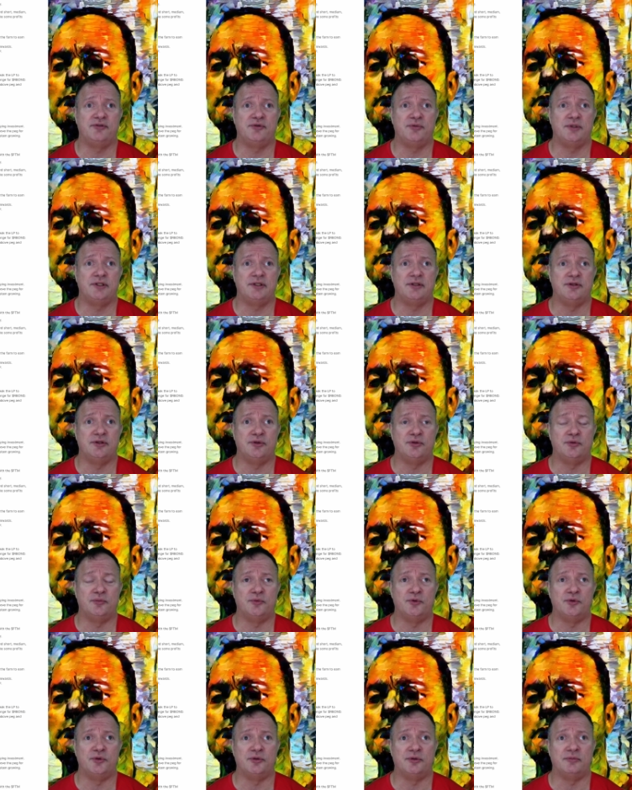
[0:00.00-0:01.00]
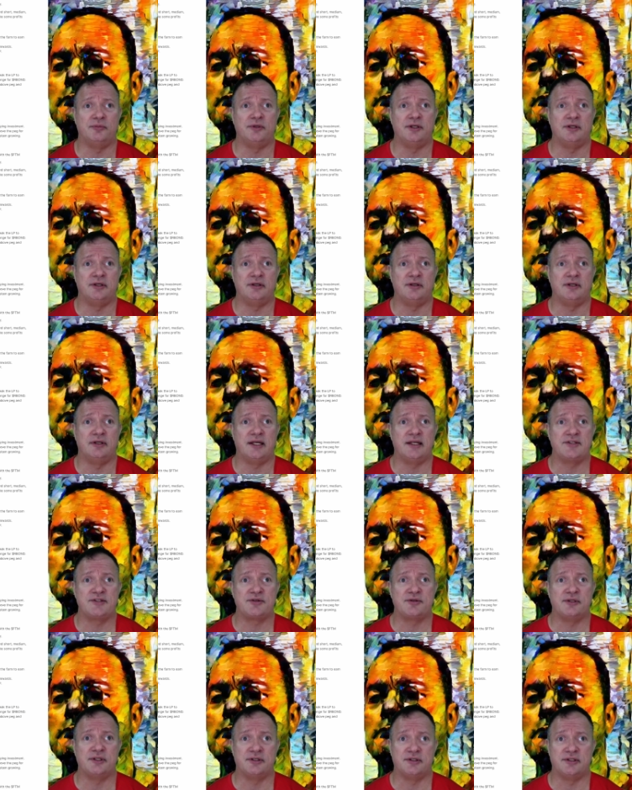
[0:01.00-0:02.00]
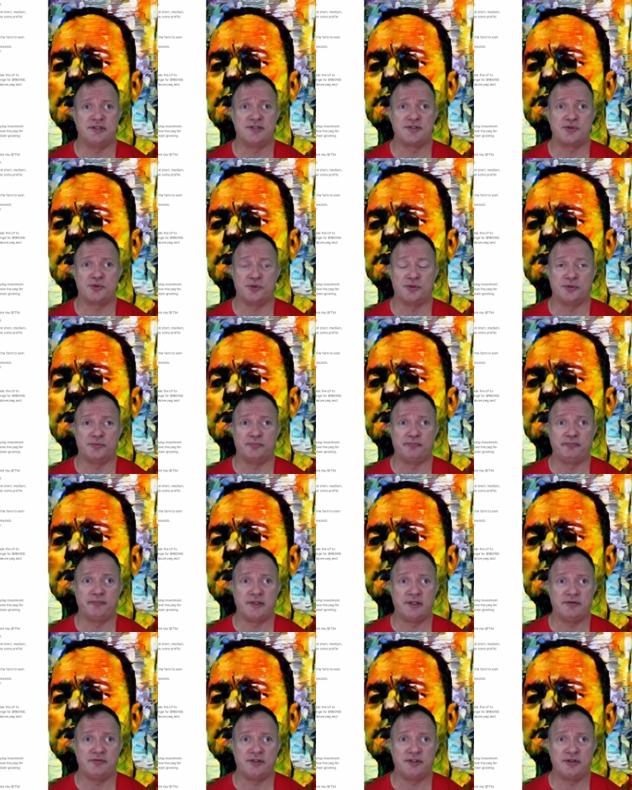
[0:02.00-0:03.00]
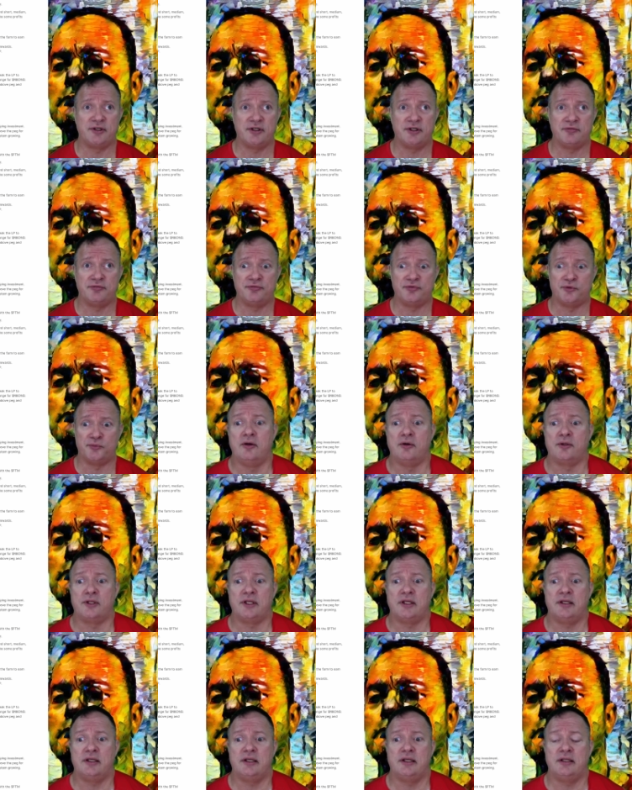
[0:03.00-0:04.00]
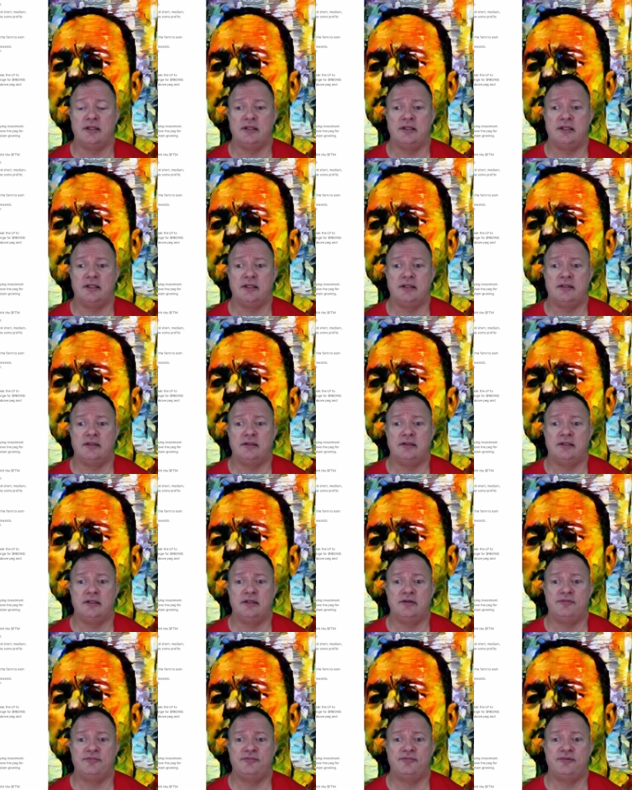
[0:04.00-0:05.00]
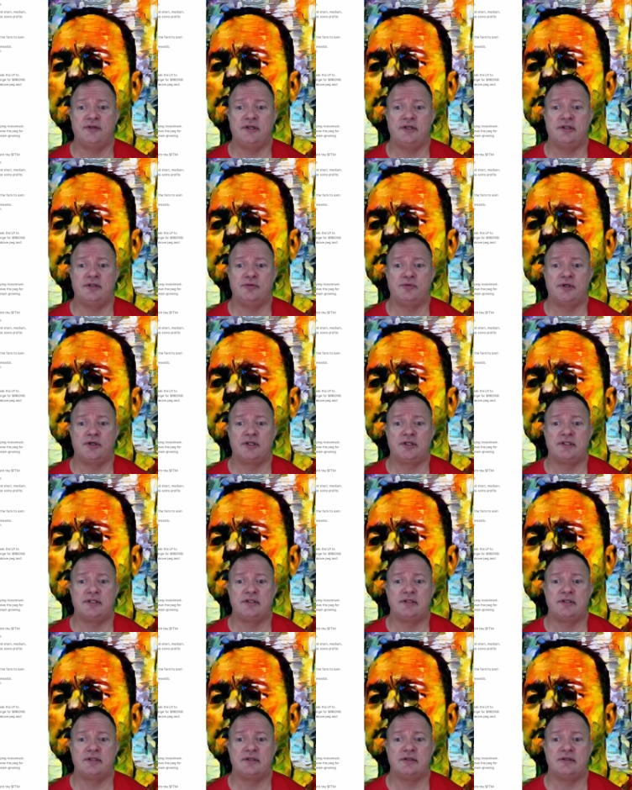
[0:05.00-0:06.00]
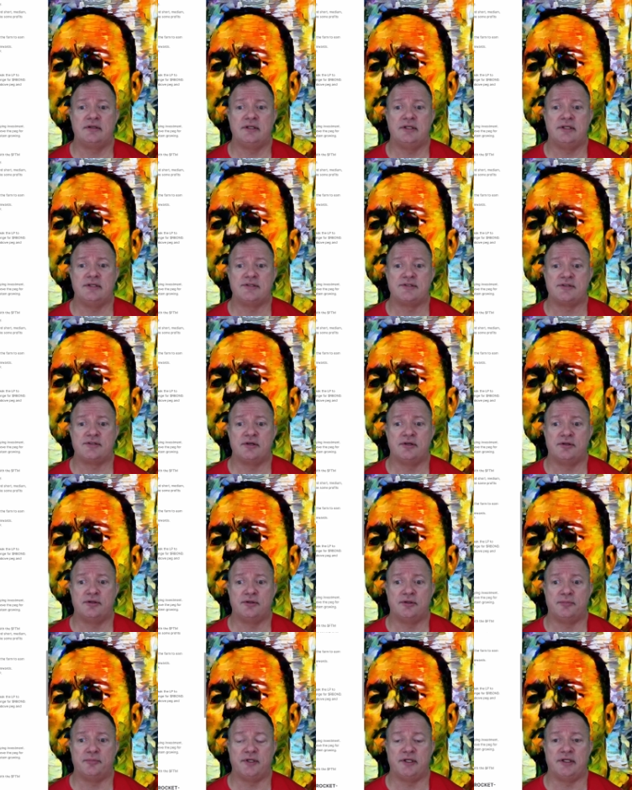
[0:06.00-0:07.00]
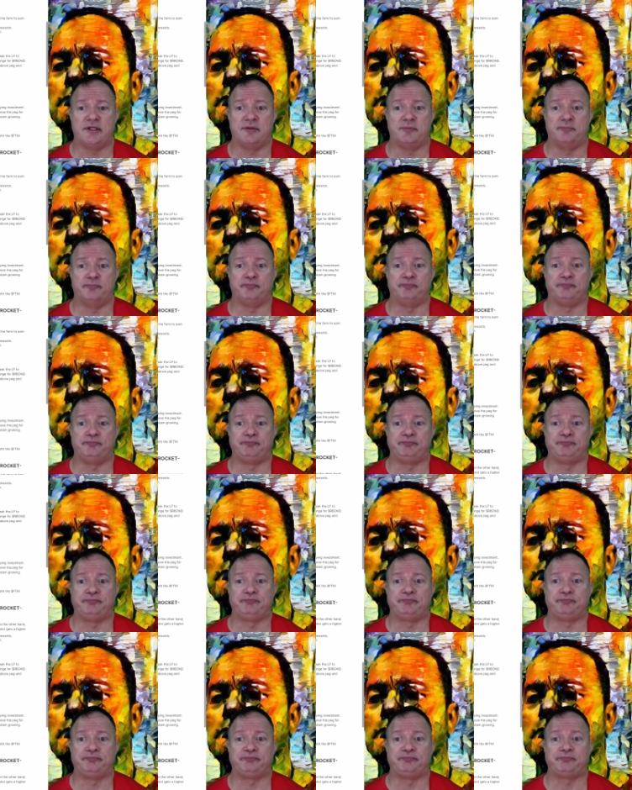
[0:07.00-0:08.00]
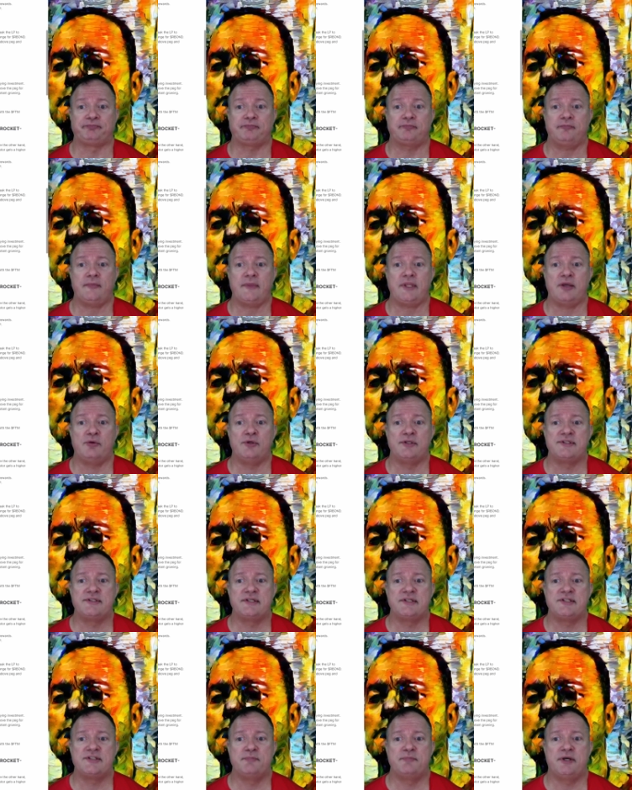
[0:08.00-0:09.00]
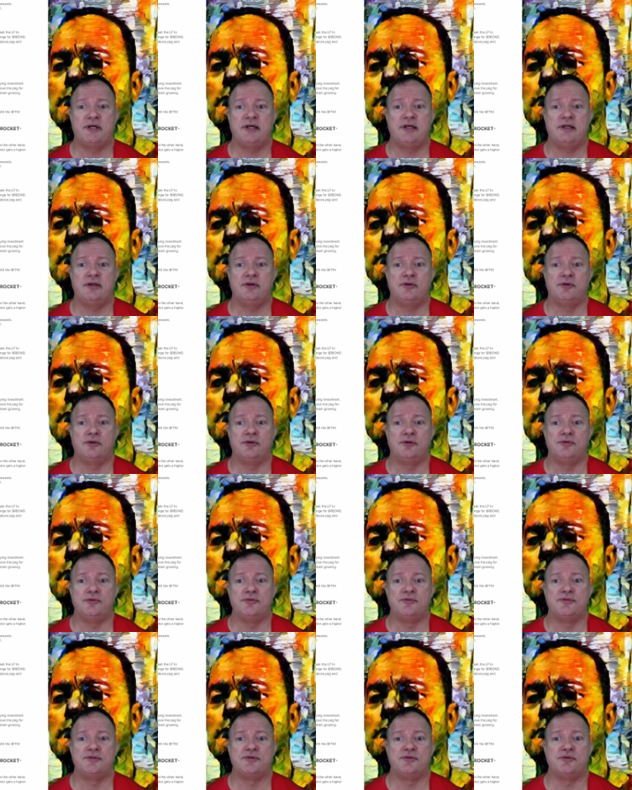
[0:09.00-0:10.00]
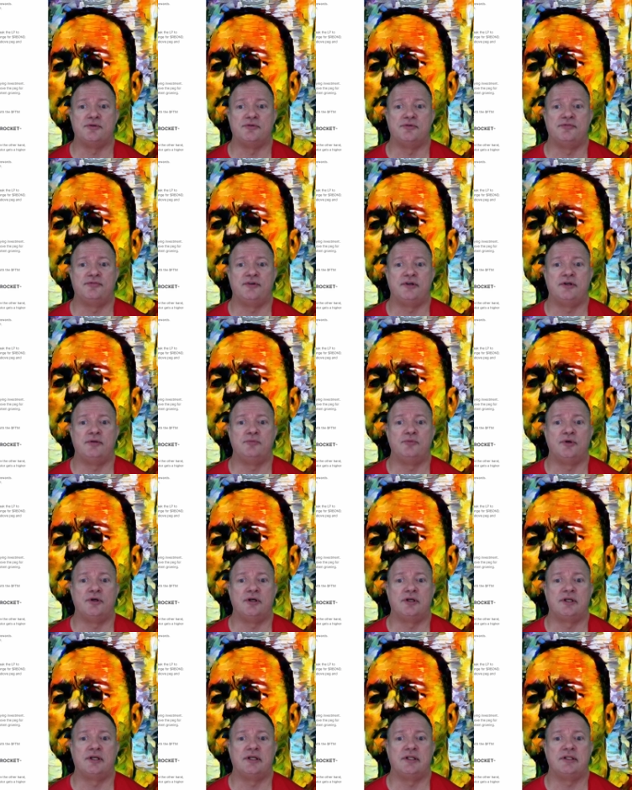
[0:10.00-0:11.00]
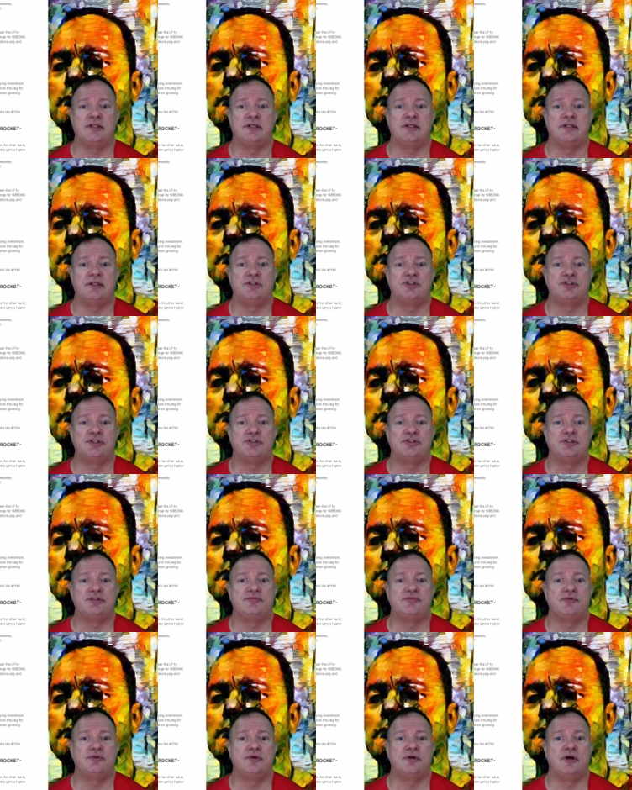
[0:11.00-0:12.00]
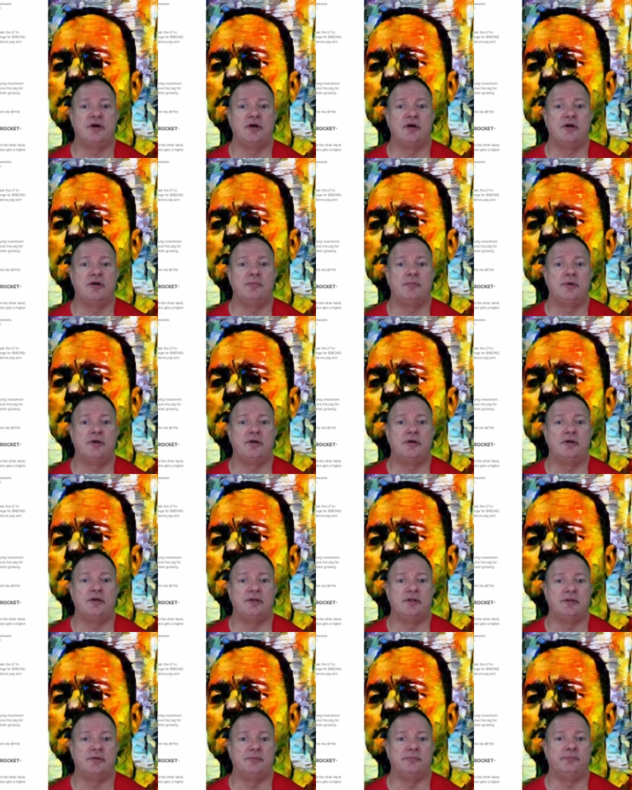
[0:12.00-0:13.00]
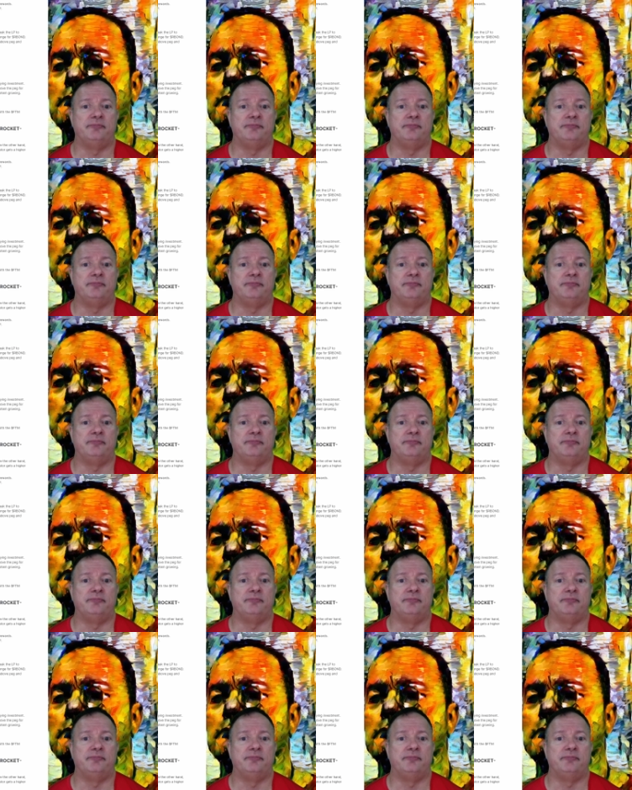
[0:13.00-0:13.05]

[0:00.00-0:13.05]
you want to know more, ask on their Discord. They're very helpful. Okay, and then if the Rocket is under the peg, it says buy or use your farm Rocket and exchange it for RBOND.